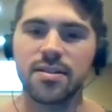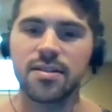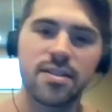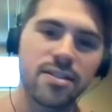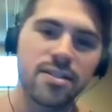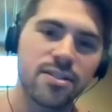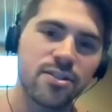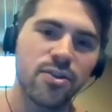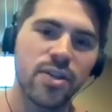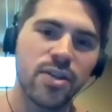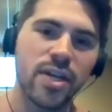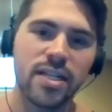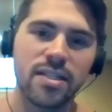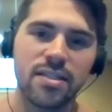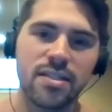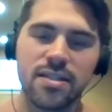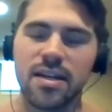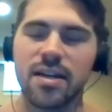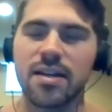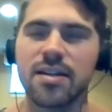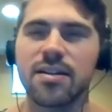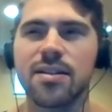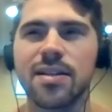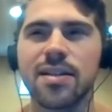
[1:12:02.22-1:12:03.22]
so that's
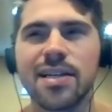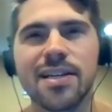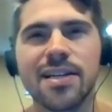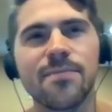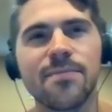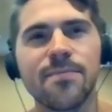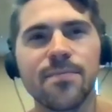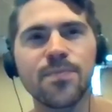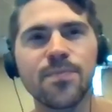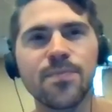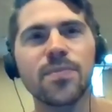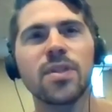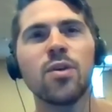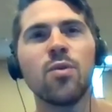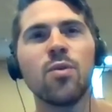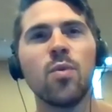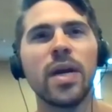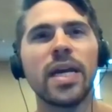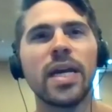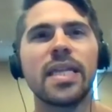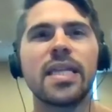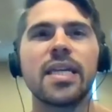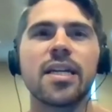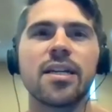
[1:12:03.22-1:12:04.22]
kind of like the
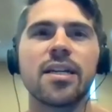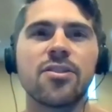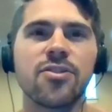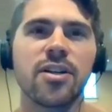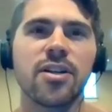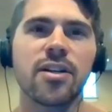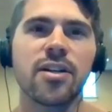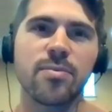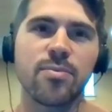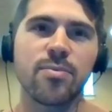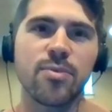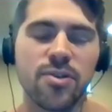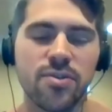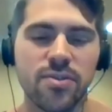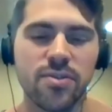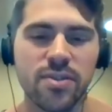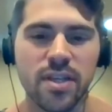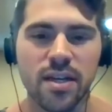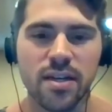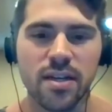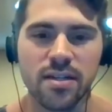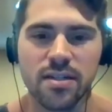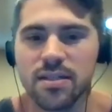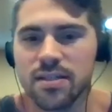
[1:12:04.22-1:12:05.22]
way that I try to approach
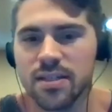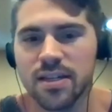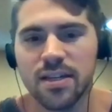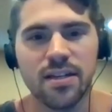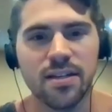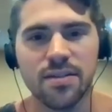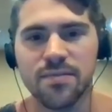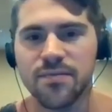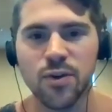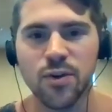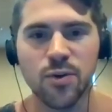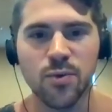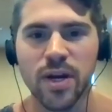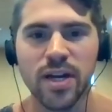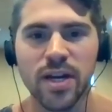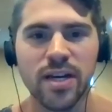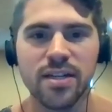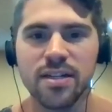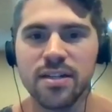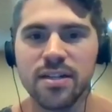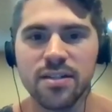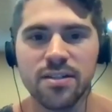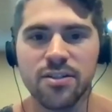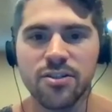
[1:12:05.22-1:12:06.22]
things, that if you're
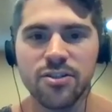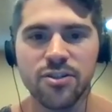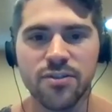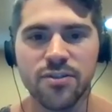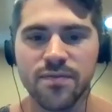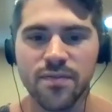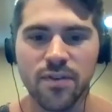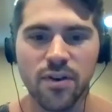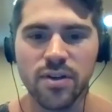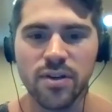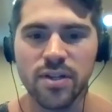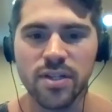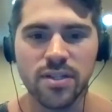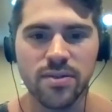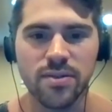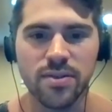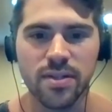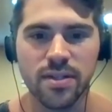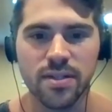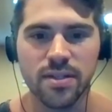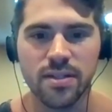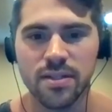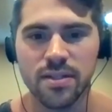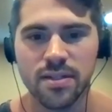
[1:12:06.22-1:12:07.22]
ready, you just fall into
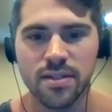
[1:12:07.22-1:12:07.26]
it.